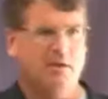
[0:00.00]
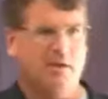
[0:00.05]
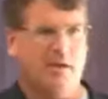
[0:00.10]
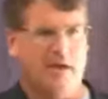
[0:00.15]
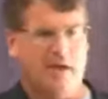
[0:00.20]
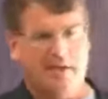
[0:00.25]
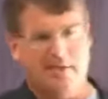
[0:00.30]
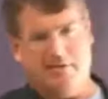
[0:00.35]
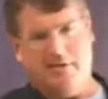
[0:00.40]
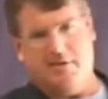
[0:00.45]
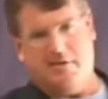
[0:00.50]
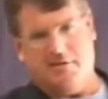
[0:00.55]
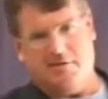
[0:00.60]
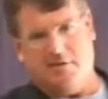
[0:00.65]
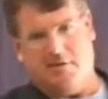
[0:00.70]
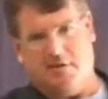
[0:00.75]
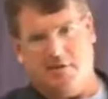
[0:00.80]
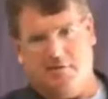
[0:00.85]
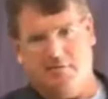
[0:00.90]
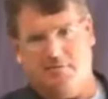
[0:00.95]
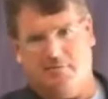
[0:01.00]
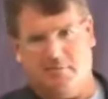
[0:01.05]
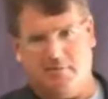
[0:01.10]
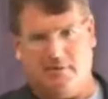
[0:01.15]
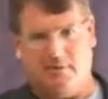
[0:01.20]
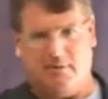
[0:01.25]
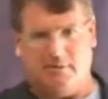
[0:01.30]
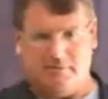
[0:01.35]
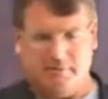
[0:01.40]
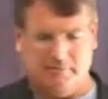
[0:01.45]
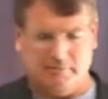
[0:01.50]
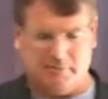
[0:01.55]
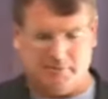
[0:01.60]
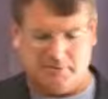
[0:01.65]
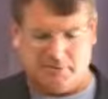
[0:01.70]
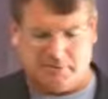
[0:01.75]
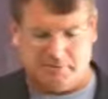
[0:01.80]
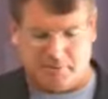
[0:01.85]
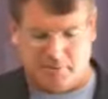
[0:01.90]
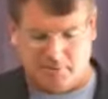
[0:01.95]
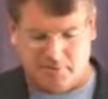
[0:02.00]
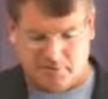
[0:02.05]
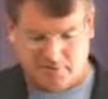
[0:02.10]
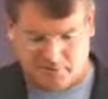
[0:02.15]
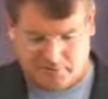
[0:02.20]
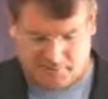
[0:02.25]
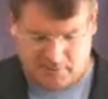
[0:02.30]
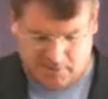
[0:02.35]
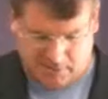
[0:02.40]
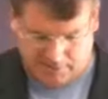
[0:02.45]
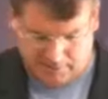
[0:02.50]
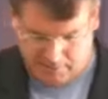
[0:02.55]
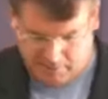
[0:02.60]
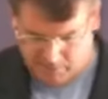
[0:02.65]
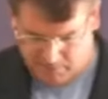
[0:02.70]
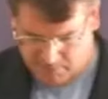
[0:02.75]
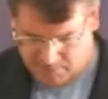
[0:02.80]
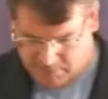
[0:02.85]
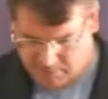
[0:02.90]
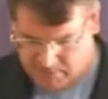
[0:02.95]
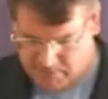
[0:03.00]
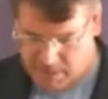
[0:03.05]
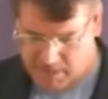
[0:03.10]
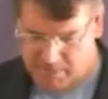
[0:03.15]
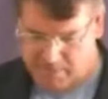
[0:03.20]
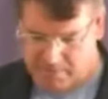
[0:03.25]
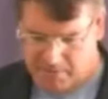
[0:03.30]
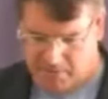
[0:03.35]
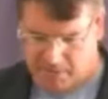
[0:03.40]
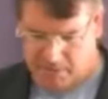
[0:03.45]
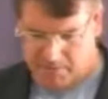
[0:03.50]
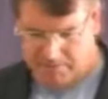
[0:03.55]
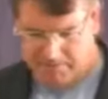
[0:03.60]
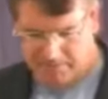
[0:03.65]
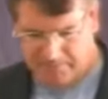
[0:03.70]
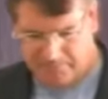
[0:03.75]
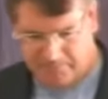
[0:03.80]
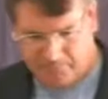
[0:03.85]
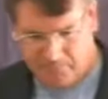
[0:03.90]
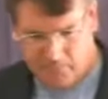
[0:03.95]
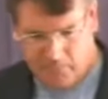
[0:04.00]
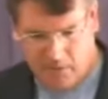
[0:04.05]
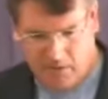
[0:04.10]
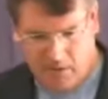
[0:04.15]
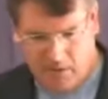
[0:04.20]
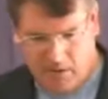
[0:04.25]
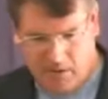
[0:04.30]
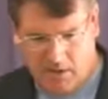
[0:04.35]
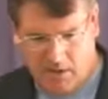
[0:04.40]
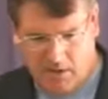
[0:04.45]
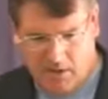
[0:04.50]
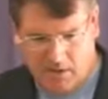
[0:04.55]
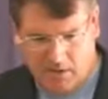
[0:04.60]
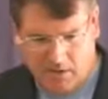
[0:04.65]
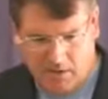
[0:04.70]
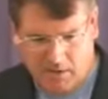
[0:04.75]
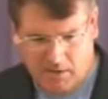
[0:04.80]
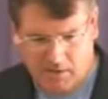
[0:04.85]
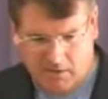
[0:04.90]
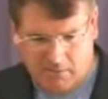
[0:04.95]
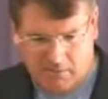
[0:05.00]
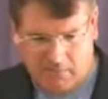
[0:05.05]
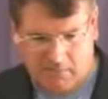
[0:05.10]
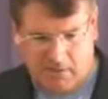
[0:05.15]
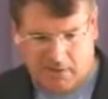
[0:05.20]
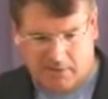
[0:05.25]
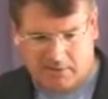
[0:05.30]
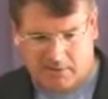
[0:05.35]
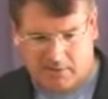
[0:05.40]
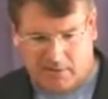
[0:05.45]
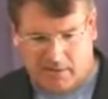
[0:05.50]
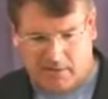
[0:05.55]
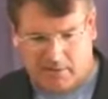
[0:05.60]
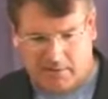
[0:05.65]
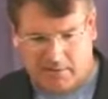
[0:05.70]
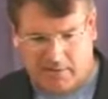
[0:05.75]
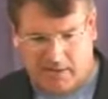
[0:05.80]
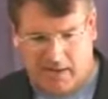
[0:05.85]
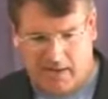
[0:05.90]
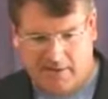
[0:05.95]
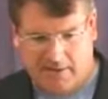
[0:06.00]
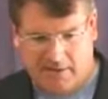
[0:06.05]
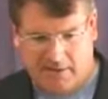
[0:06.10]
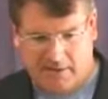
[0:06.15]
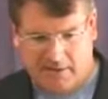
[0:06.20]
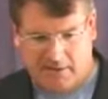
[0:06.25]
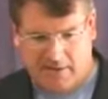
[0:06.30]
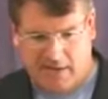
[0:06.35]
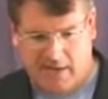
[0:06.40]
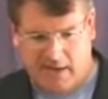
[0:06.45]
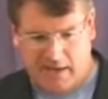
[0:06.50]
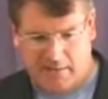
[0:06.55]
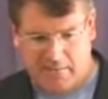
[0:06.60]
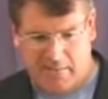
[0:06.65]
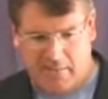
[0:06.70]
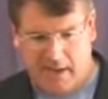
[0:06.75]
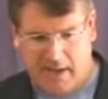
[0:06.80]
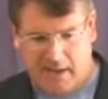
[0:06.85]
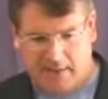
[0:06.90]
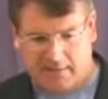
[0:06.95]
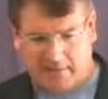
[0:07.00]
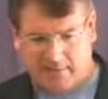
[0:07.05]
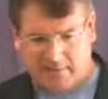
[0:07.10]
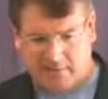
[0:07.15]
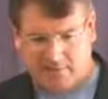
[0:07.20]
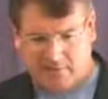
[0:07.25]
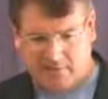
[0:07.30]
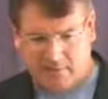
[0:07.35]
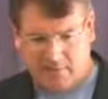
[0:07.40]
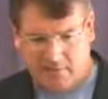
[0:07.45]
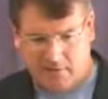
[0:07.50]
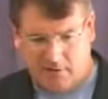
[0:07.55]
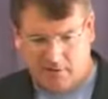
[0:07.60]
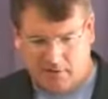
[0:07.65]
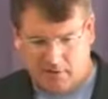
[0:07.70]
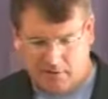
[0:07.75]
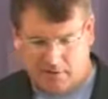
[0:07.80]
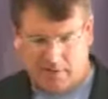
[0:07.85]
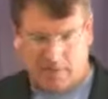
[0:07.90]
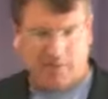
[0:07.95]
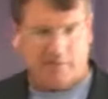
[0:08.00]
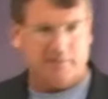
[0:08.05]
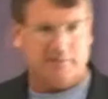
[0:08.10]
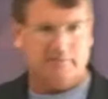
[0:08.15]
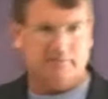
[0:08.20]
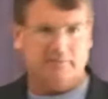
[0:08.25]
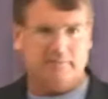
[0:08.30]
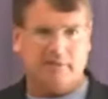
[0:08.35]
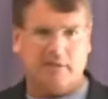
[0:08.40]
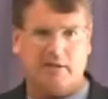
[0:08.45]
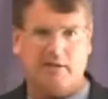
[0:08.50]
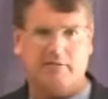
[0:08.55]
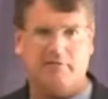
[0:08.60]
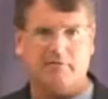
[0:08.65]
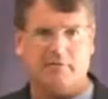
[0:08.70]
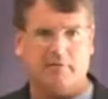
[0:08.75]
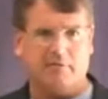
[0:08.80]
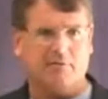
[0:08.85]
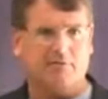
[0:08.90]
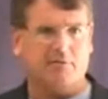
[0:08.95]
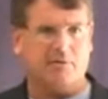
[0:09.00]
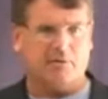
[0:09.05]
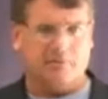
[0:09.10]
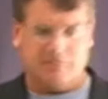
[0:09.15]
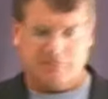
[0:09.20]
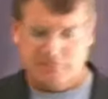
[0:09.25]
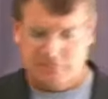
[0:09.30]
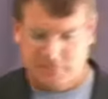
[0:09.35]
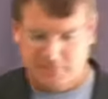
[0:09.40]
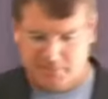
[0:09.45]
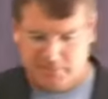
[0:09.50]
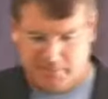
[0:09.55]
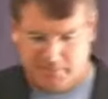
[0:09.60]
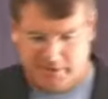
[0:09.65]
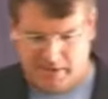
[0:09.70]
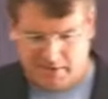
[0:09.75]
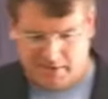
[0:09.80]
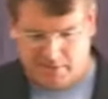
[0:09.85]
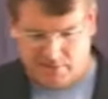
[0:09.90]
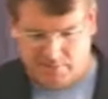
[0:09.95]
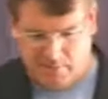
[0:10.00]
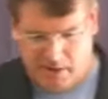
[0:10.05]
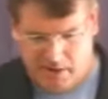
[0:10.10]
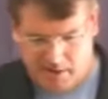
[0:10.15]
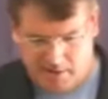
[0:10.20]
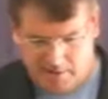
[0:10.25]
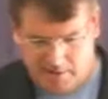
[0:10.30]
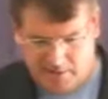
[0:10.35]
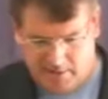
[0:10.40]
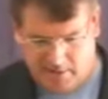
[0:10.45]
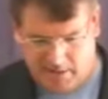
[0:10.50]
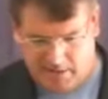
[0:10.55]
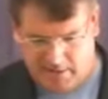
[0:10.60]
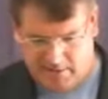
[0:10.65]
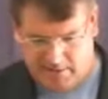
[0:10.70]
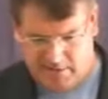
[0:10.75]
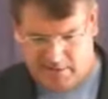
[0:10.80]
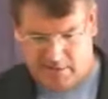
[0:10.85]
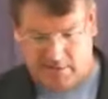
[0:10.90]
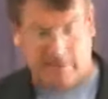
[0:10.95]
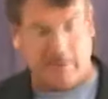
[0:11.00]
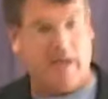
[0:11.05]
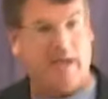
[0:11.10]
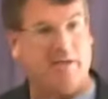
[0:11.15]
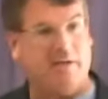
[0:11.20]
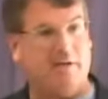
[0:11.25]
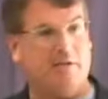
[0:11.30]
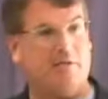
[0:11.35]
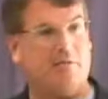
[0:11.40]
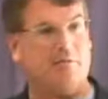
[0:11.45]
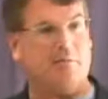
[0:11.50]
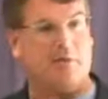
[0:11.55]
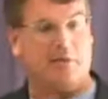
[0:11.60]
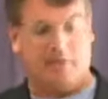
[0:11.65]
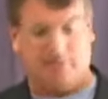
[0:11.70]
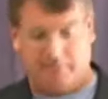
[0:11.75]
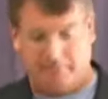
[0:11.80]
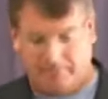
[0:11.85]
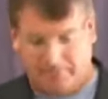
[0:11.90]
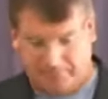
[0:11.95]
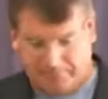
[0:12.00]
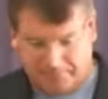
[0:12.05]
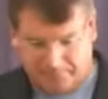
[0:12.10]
AT&T was the first telephone company, but AT&T had patents on telephone services, but they expired in 1893.